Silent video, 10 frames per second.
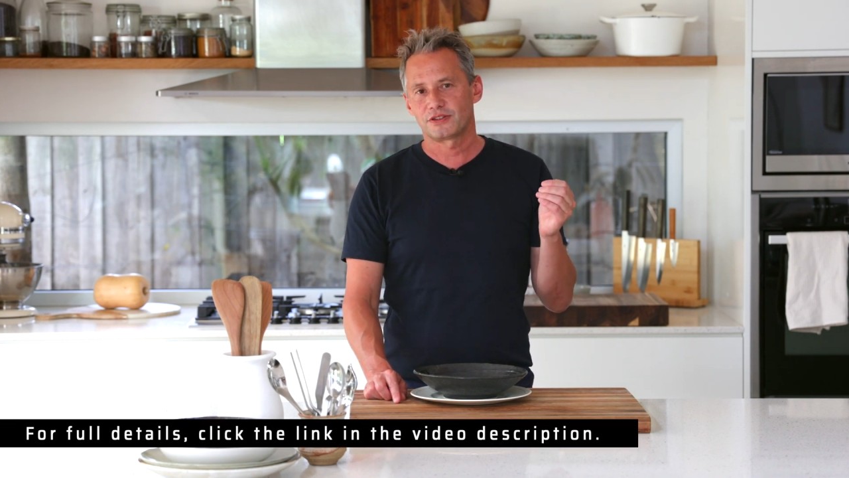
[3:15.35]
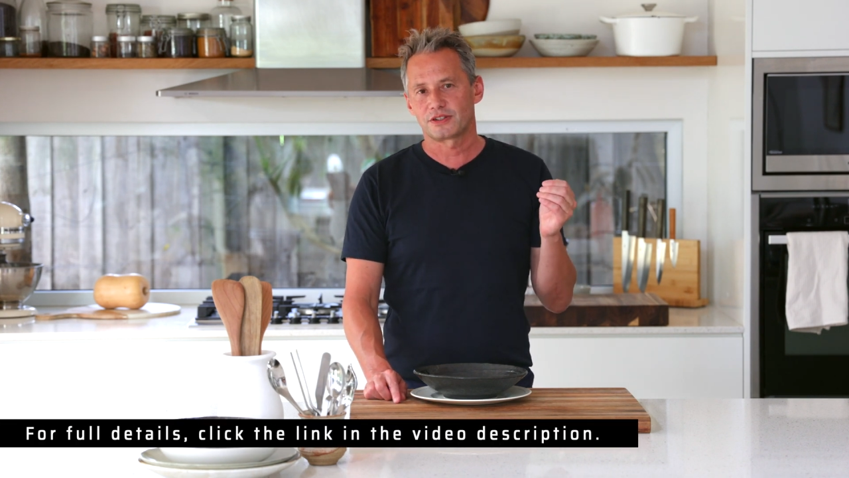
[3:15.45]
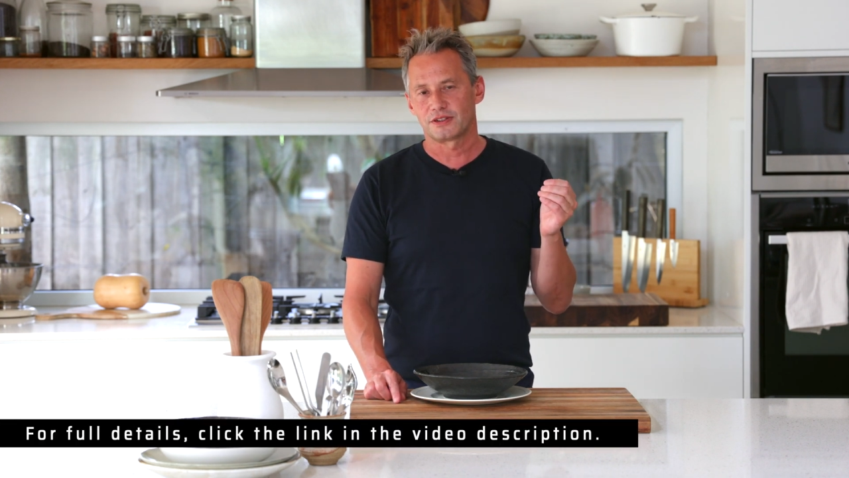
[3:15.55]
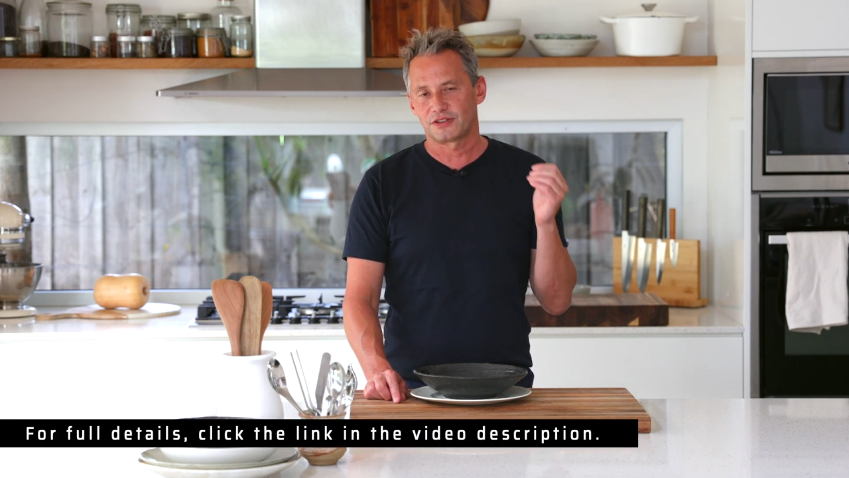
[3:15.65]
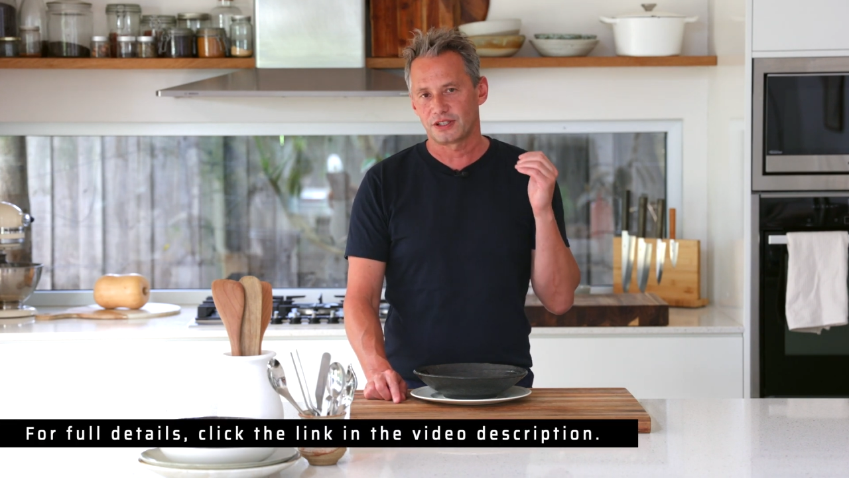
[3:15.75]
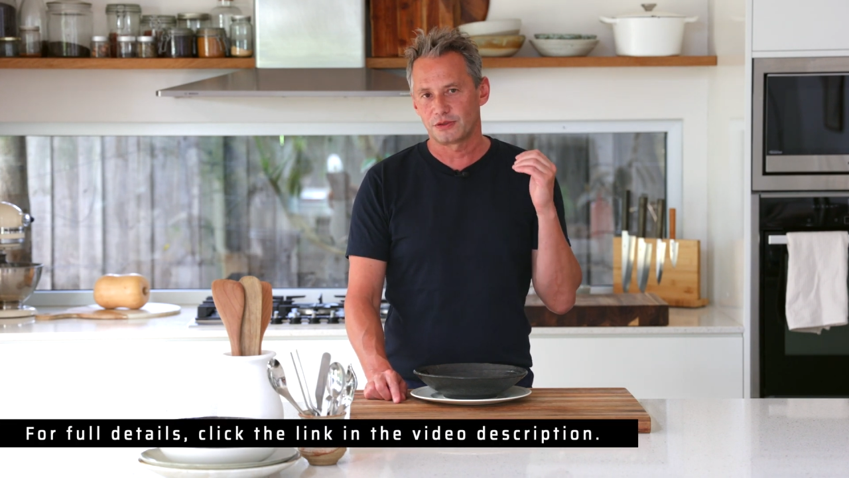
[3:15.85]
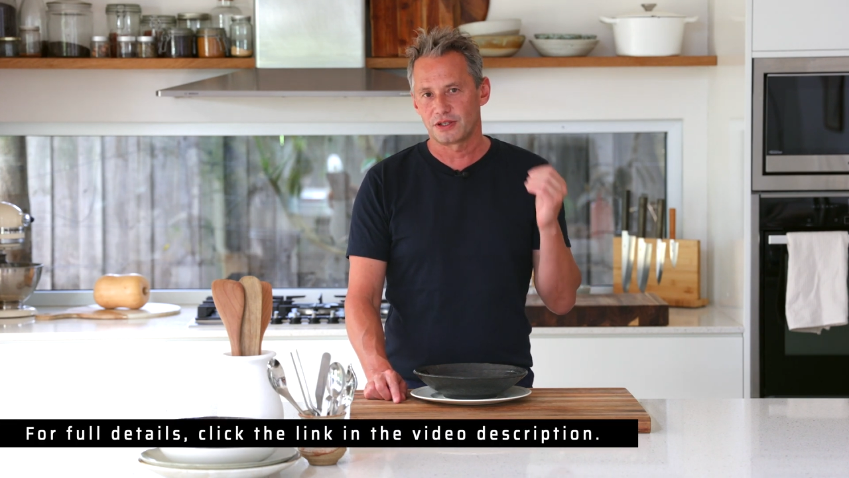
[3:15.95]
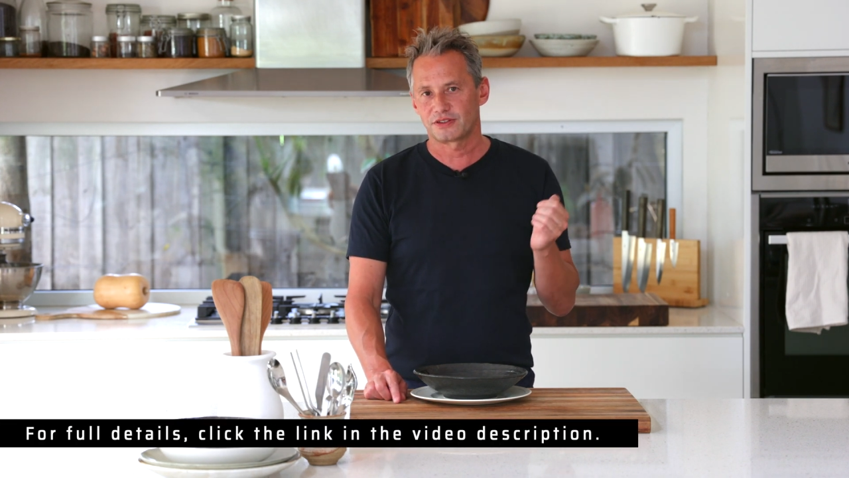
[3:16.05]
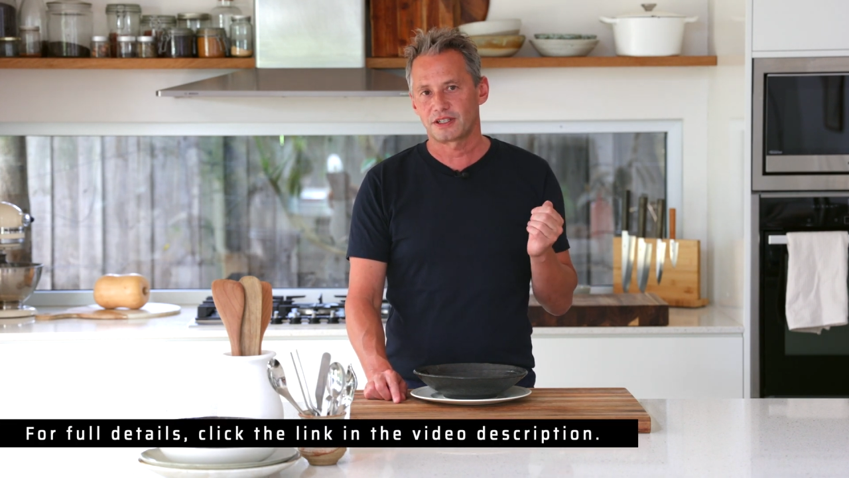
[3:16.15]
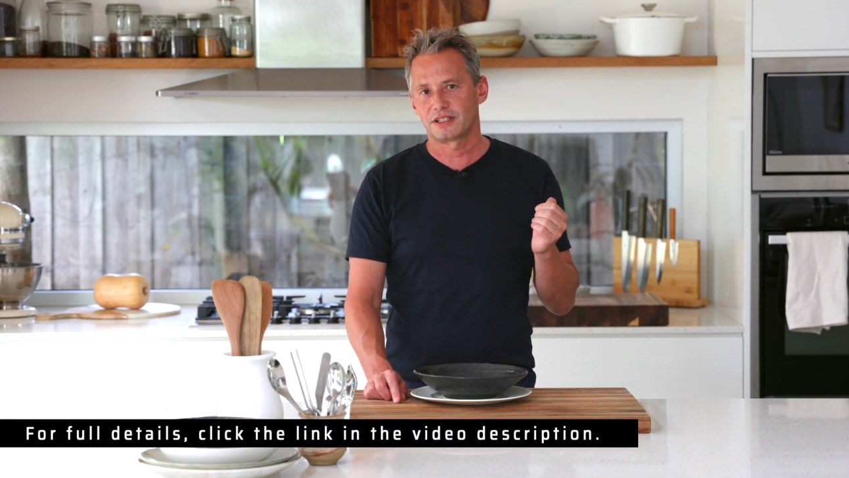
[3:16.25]
It's going to tell you
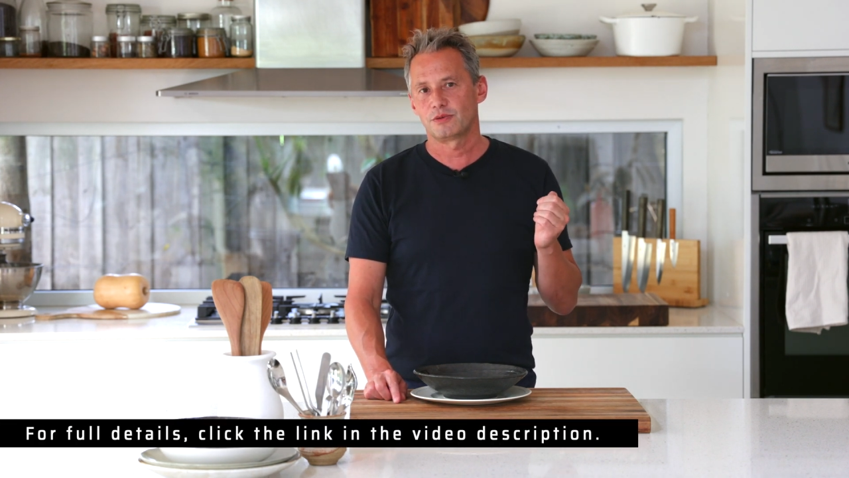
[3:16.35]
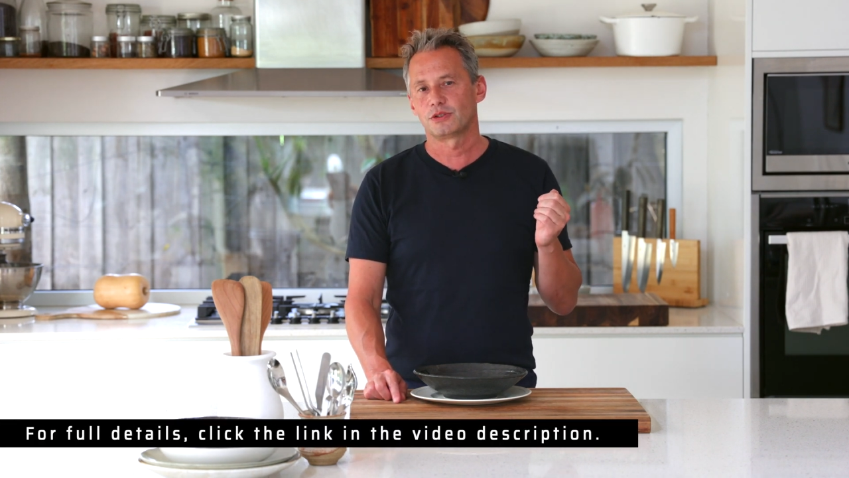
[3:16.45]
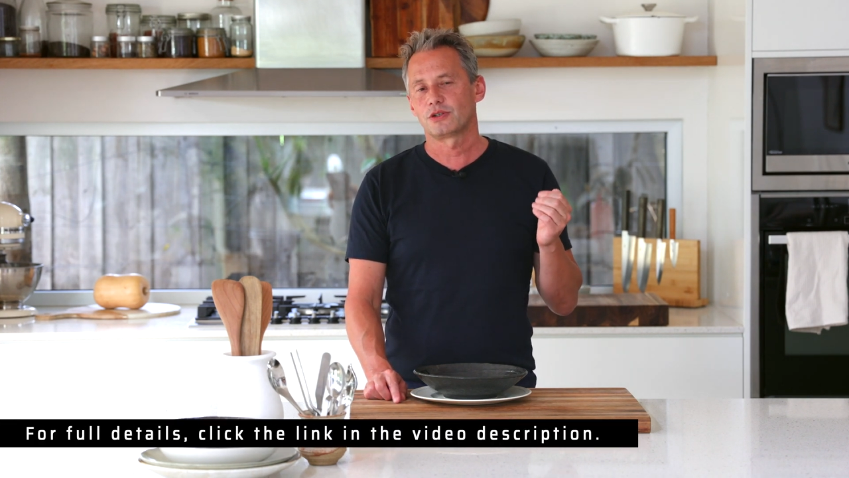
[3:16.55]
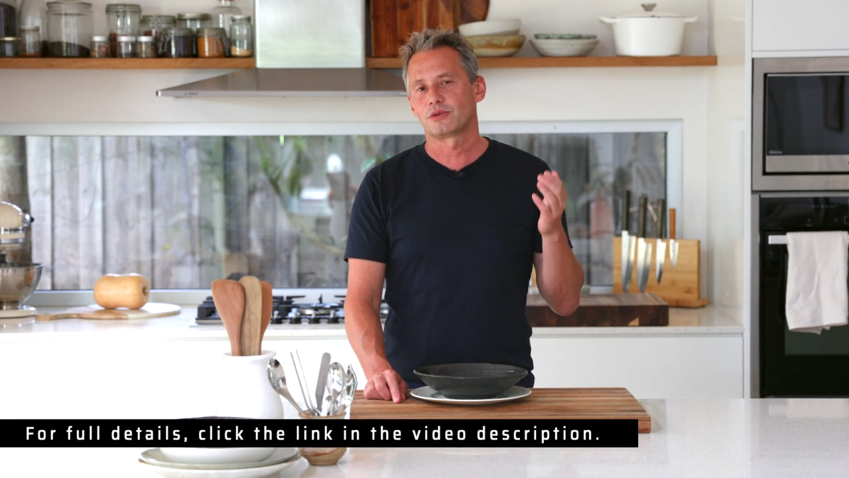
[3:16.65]
exactly what the